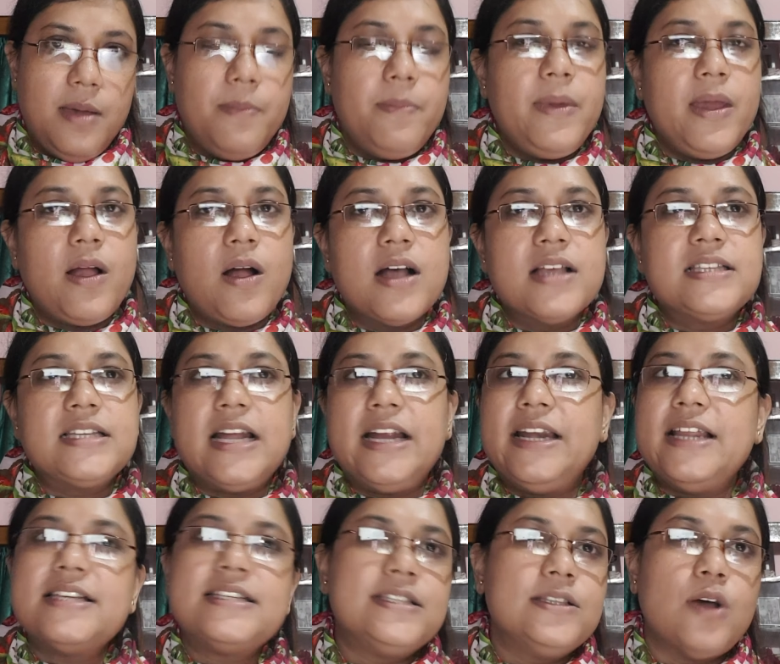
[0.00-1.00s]
Because
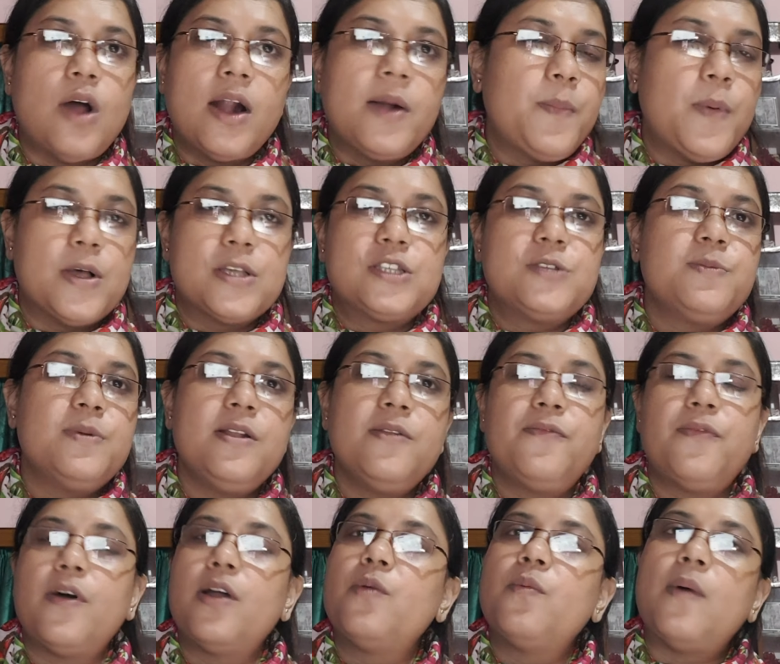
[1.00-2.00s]
it is not
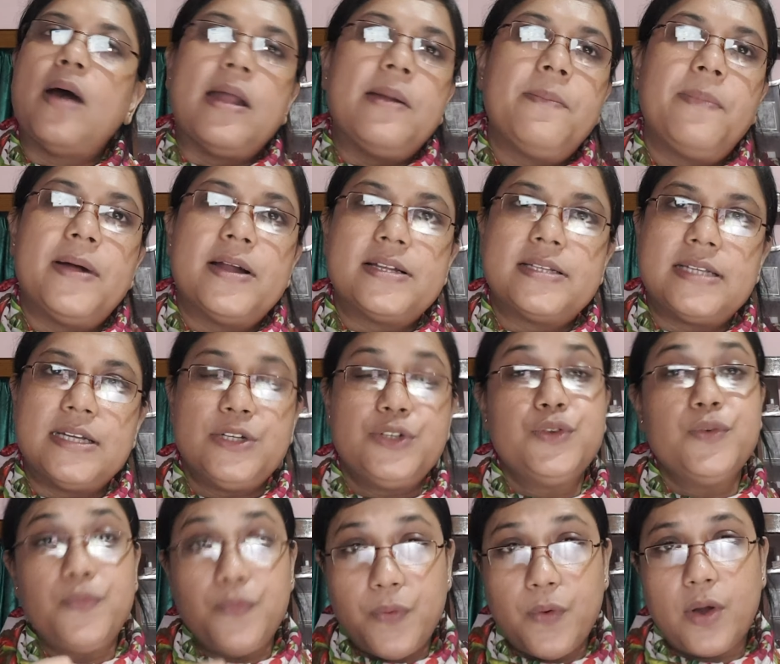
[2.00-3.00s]
possible for one person
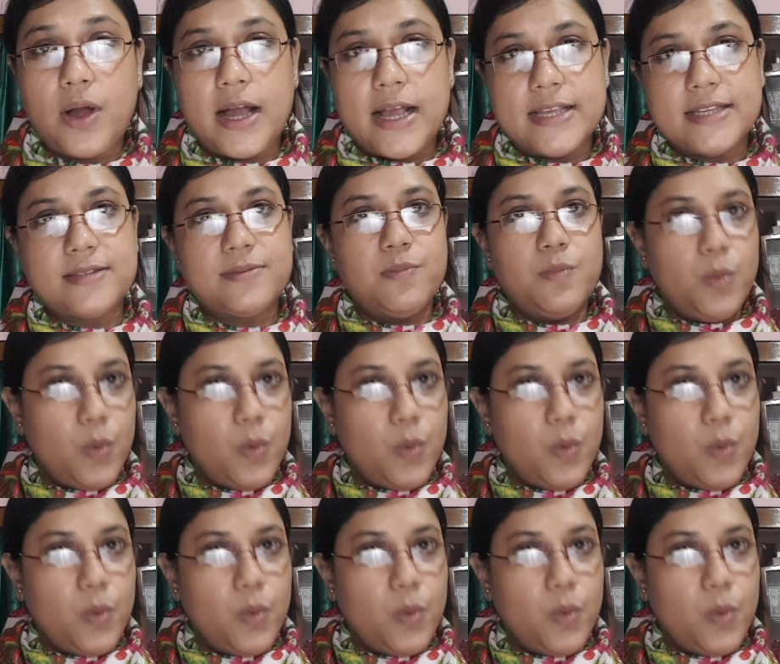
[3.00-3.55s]
to focus